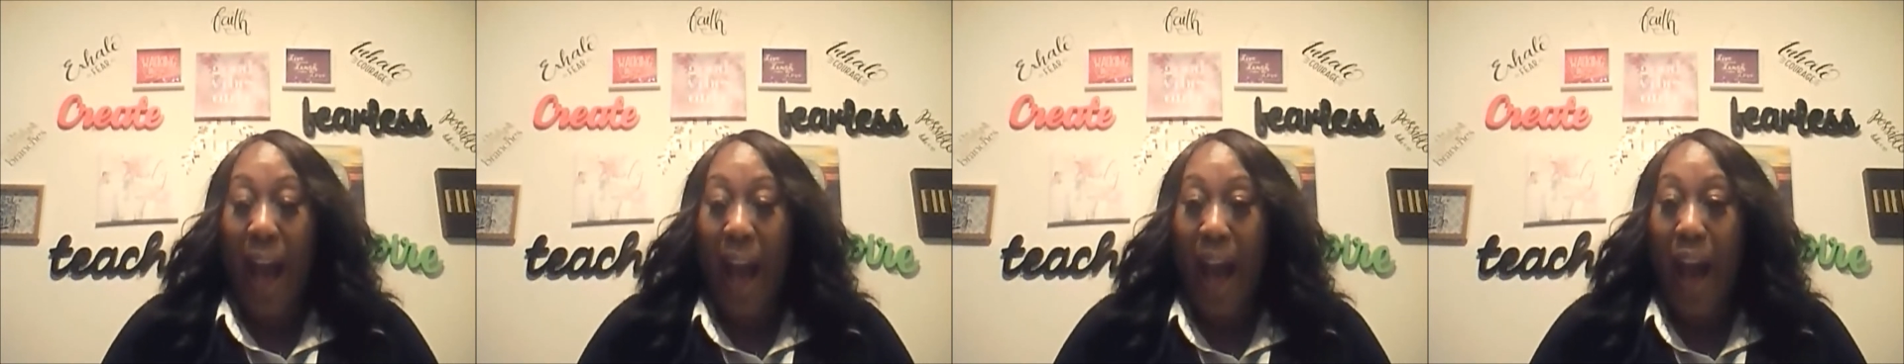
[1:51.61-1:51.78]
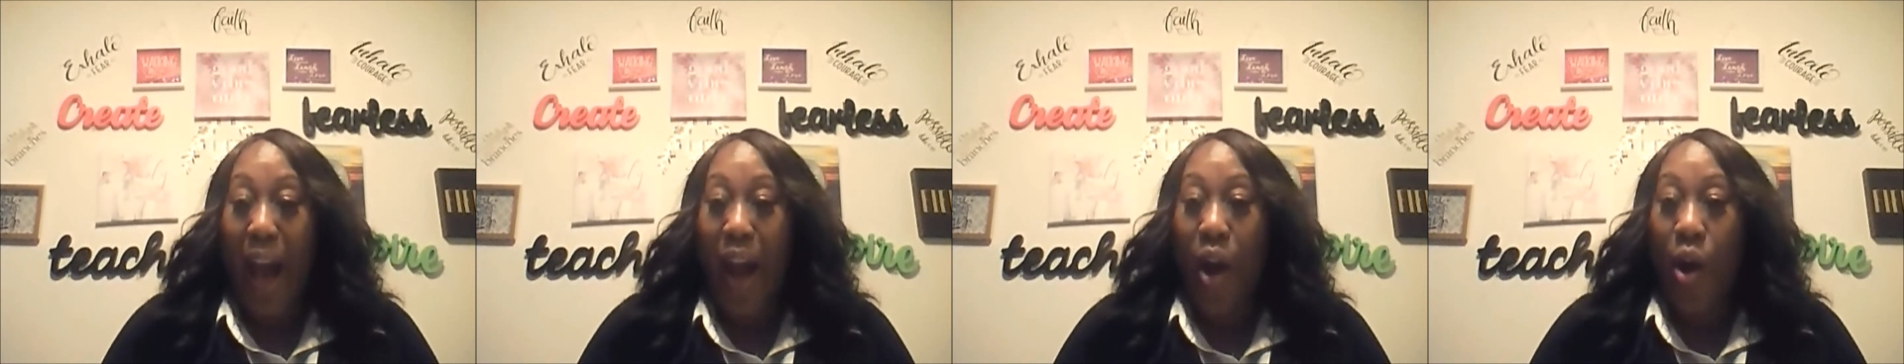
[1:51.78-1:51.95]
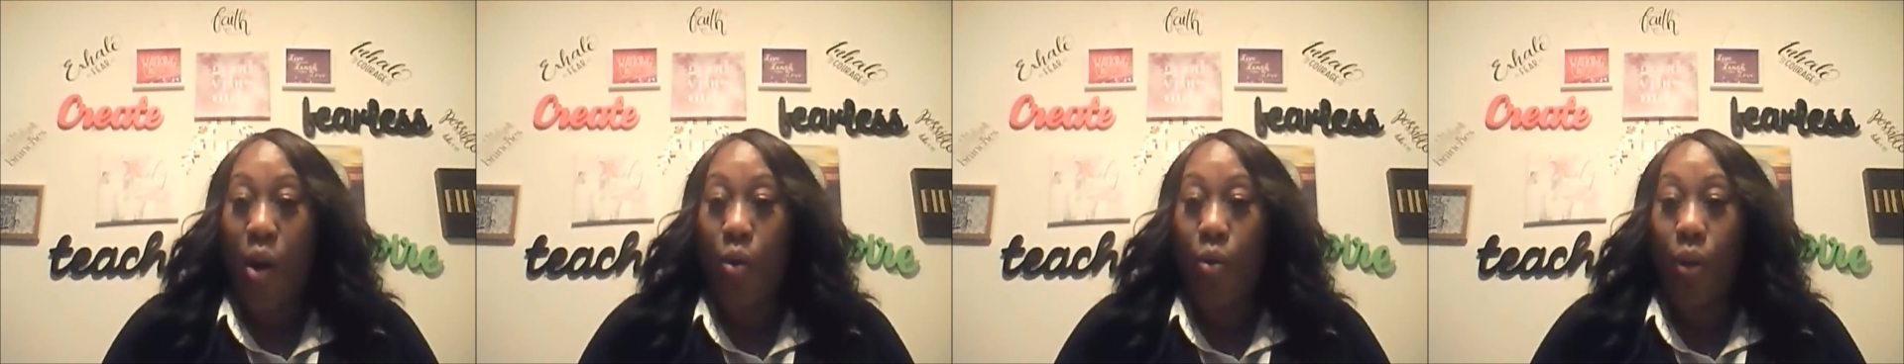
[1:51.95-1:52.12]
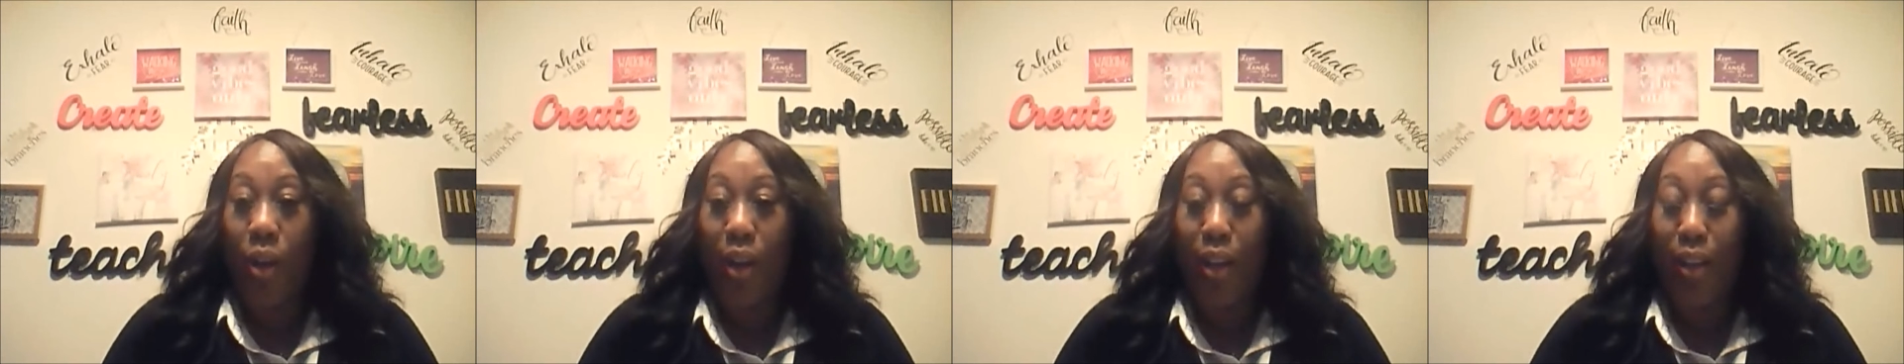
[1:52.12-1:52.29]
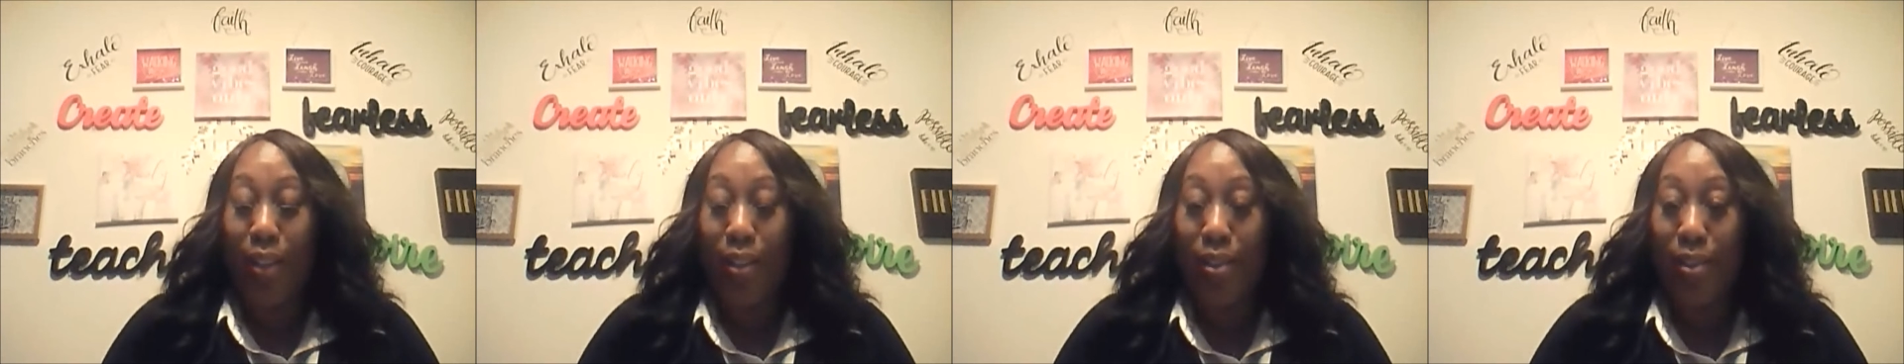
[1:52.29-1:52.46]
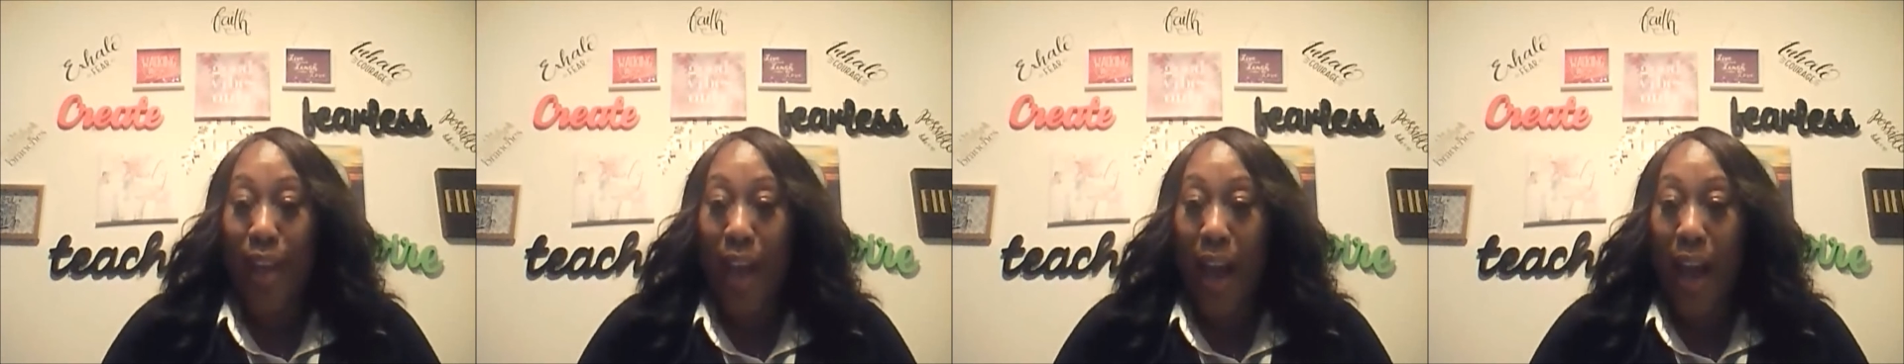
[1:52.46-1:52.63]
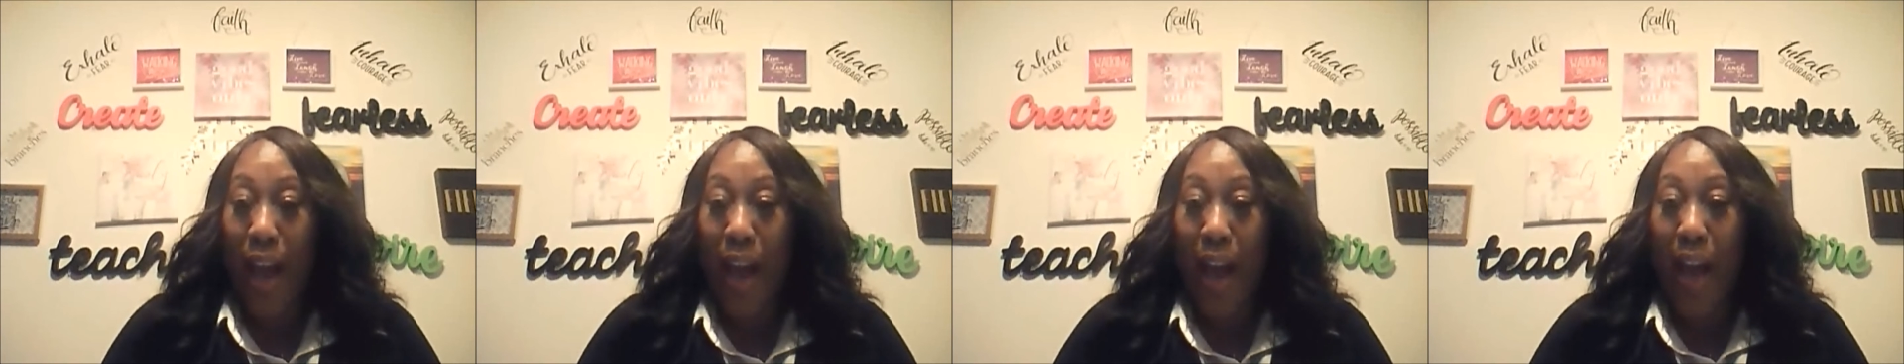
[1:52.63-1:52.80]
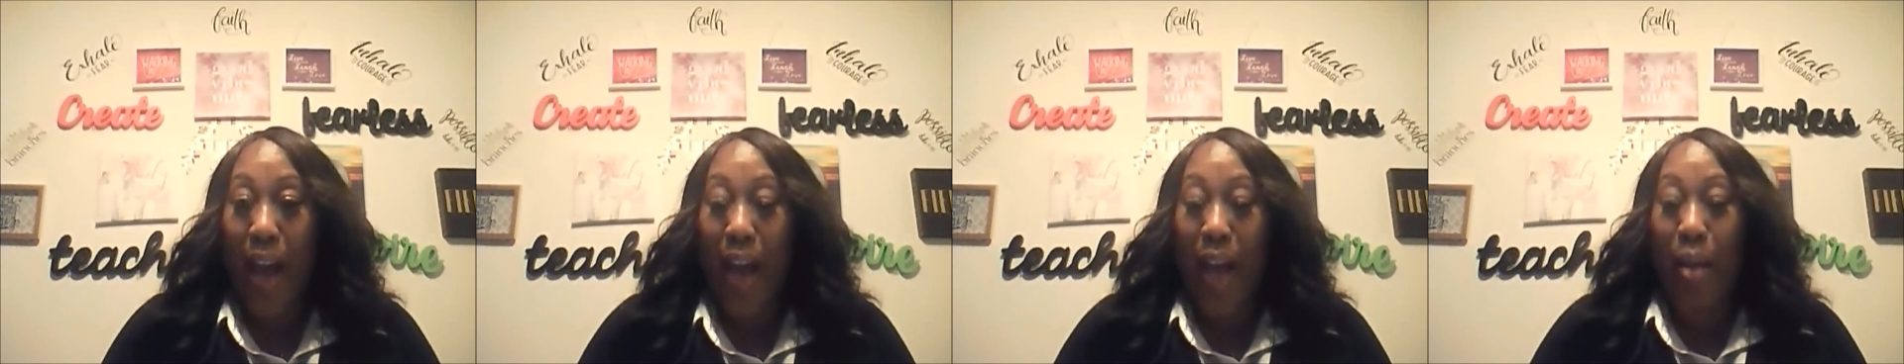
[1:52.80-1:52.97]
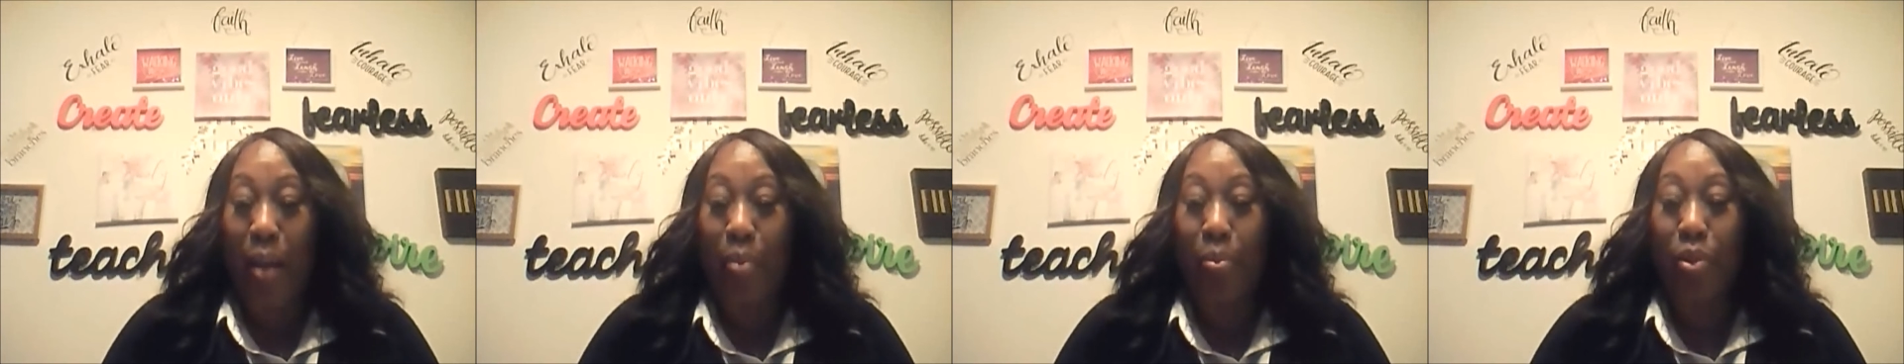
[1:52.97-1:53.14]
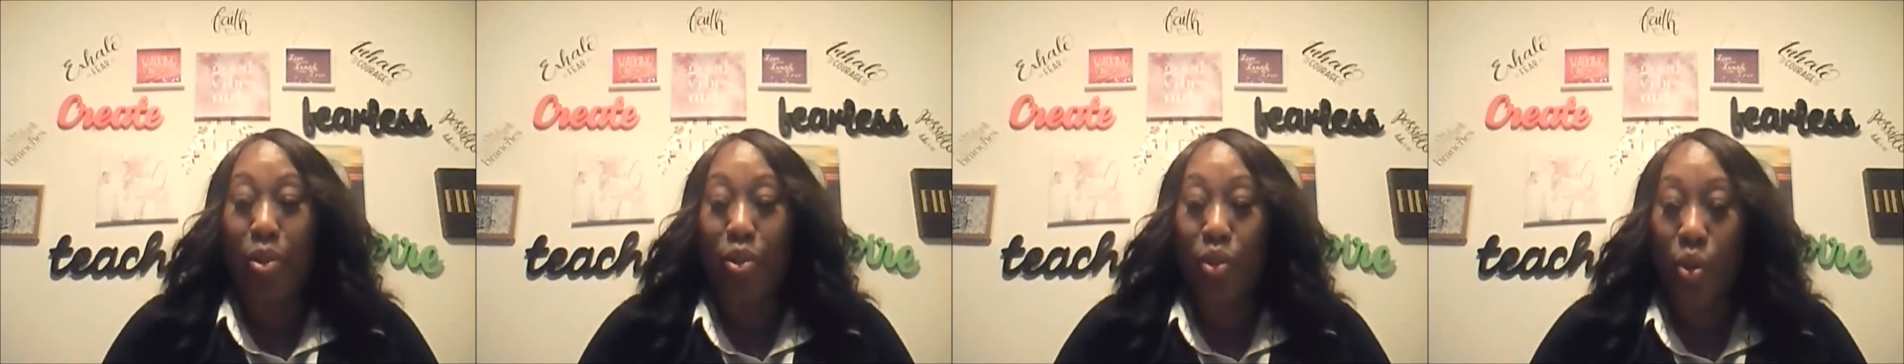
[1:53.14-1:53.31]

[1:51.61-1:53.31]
out time